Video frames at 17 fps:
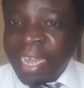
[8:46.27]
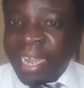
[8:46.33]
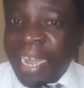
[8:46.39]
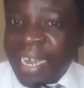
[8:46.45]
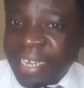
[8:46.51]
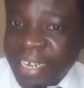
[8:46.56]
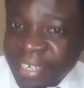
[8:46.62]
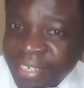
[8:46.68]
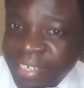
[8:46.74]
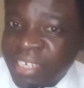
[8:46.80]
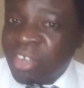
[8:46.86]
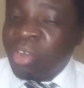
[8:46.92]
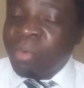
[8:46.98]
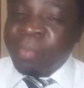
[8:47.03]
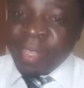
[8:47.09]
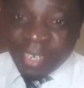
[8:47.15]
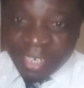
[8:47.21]
courtesy
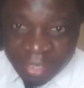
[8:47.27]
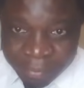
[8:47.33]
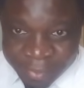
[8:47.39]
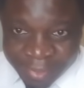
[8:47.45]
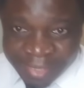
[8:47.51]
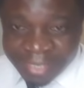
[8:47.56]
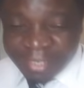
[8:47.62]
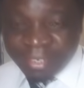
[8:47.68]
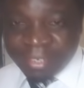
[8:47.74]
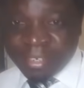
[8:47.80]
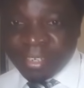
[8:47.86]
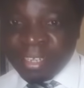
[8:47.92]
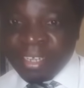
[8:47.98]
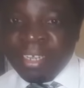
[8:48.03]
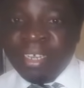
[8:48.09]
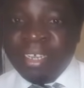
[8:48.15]
of the deep state?